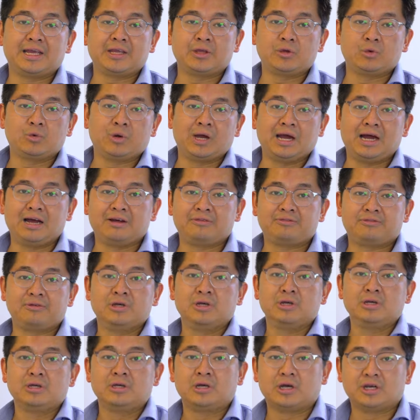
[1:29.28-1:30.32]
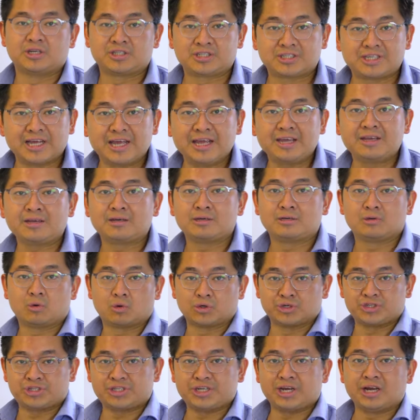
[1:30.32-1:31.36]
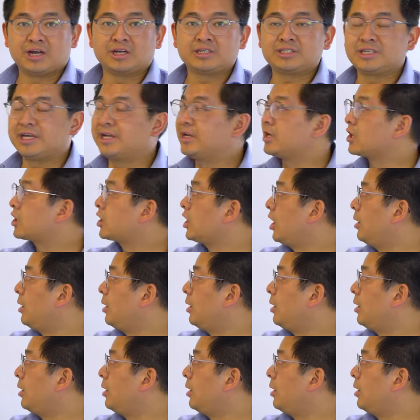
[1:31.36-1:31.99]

that you have a stake or shares in a